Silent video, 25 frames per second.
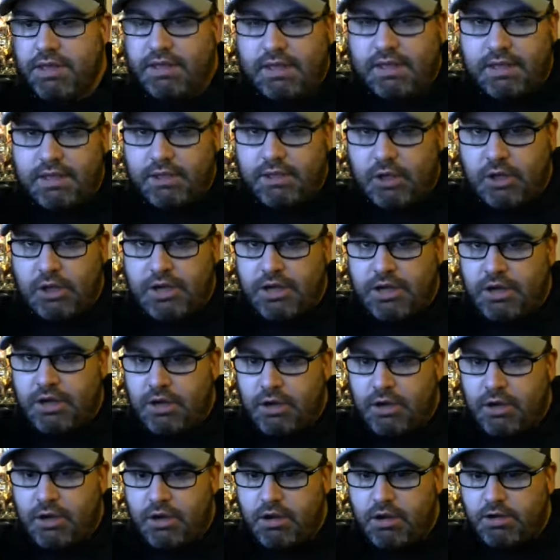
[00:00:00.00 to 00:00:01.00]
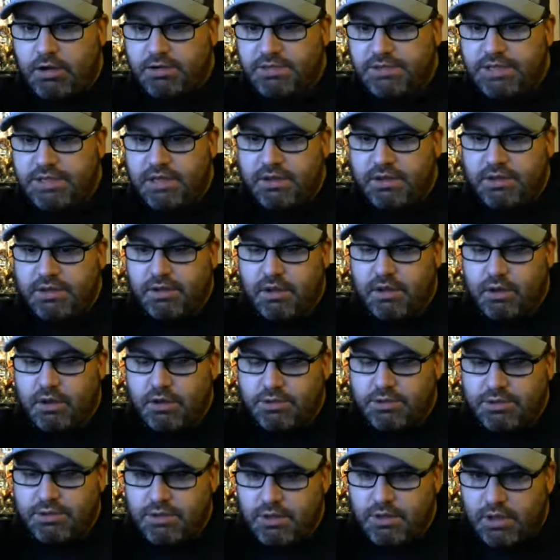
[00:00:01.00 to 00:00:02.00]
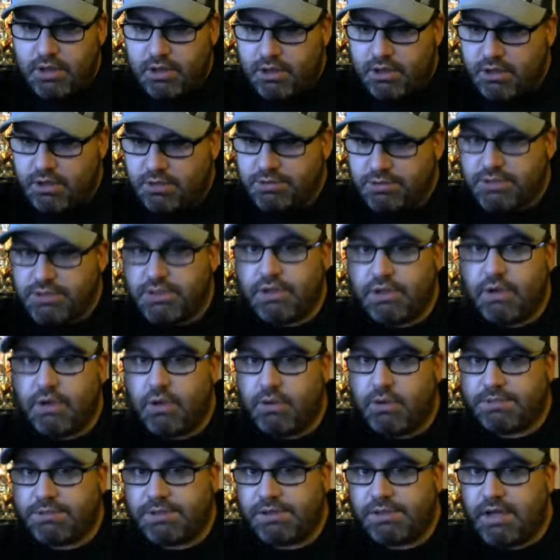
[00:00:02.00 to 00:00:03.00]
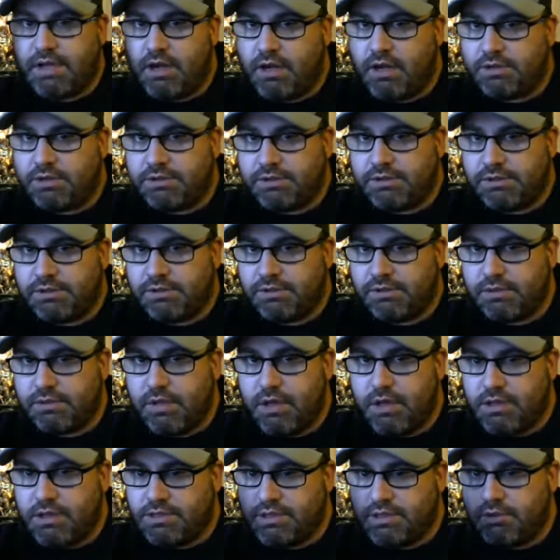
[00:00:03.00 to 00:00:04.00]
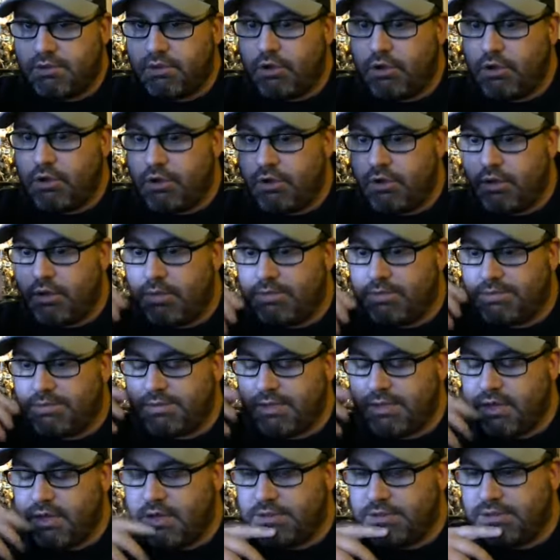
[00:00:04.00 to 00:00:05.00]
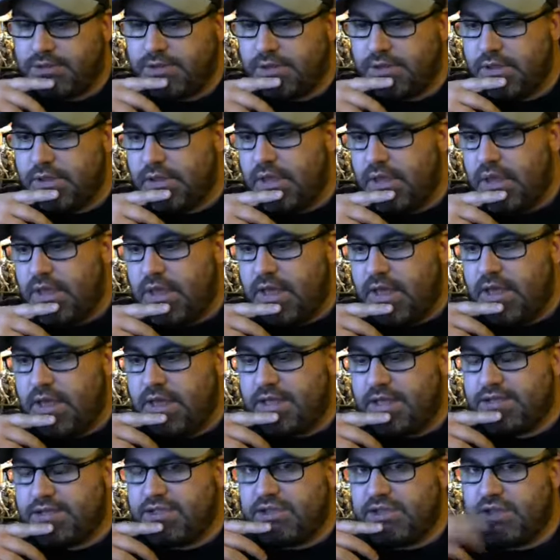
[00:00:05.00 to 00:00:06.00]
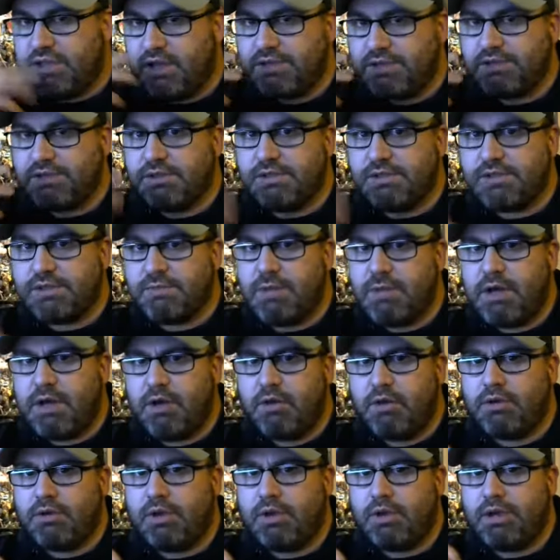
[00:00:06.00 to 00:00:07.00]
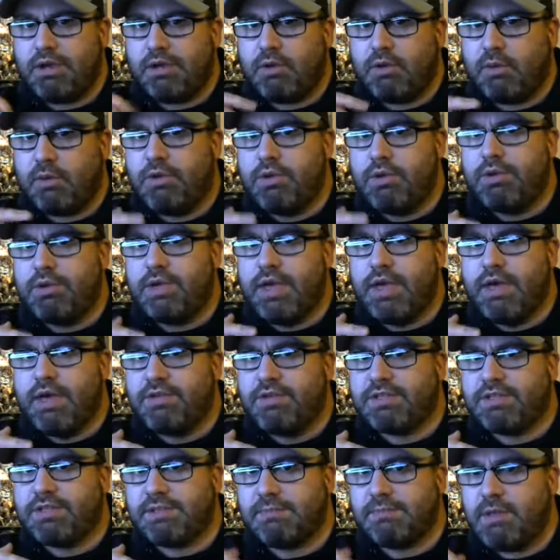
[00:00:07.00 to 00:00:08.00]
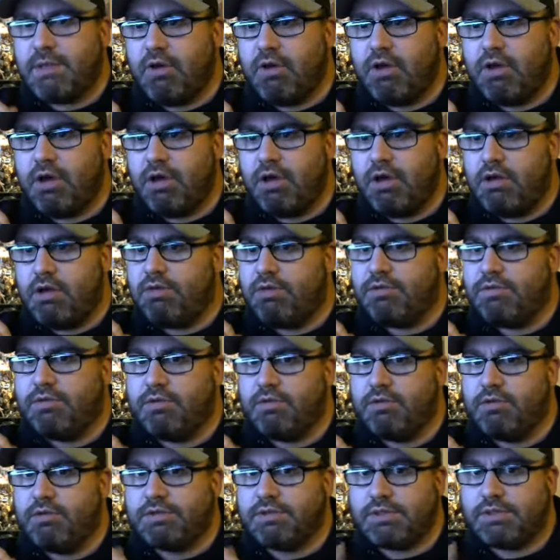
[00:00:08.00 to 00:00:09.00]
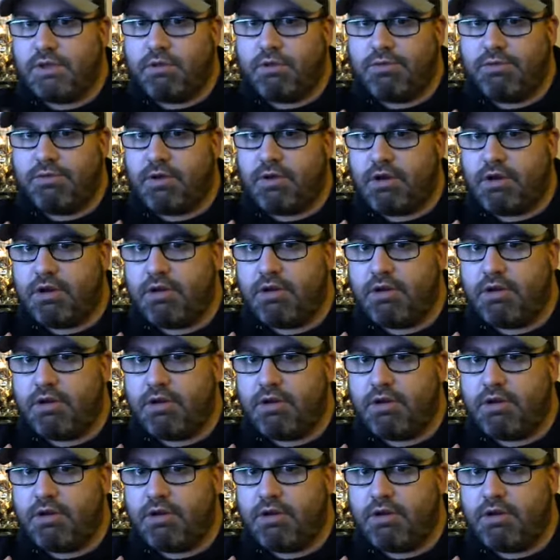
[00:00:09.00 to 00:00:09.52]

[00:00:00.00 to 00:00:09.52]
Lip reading: in her ear telling her to go upstairs, telling her to come upstairs, and she also smelled a really heavy smell of sulfur.